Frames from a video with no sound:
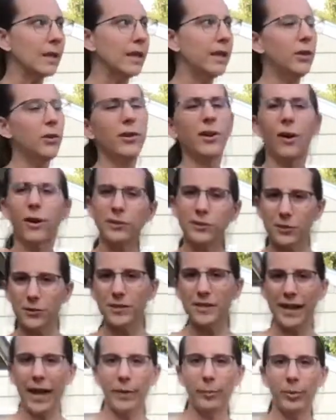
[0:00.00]
You can also
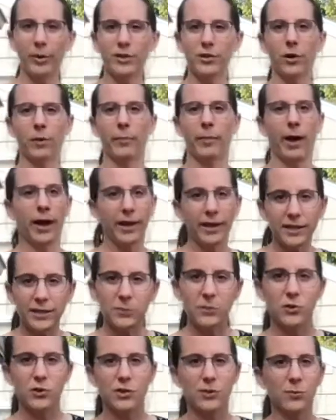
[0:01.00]
snap pits harmonics,
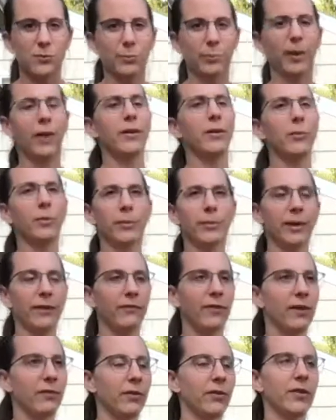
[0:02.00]
which is probably one of my
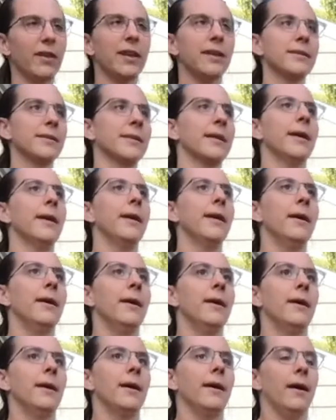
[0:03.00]
favorite things,
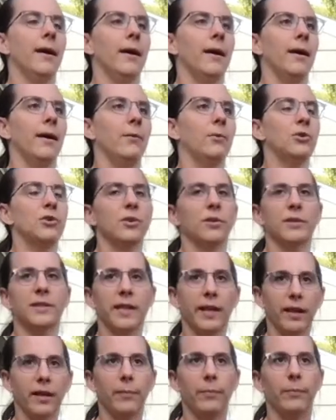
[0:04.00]
which I'll
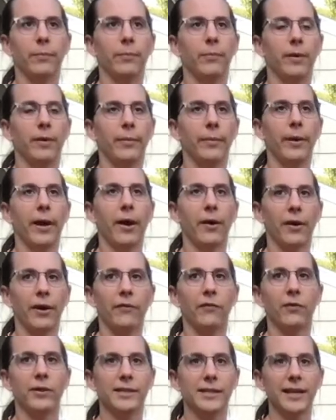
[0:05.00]
say about
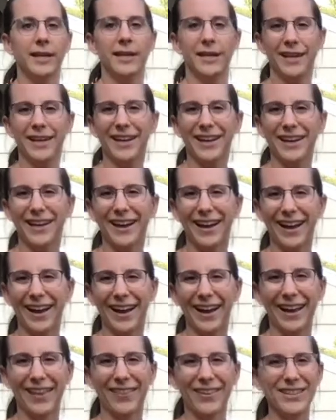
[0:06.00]
every technique
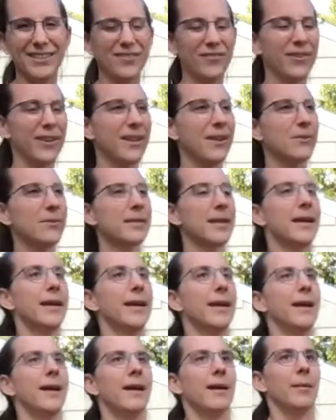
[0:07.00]
in these videos.
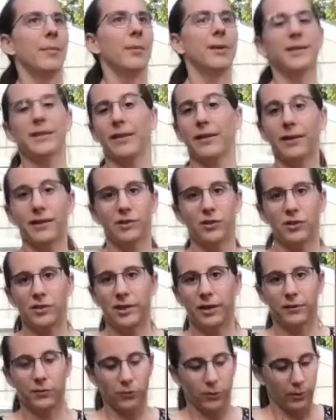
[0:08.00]
because I think it just
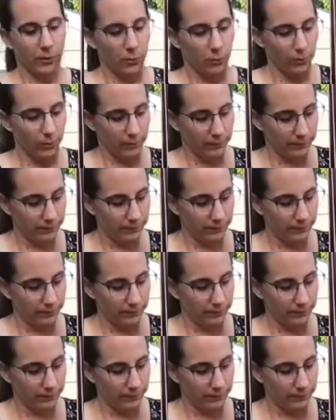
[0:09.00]
sounds really cool.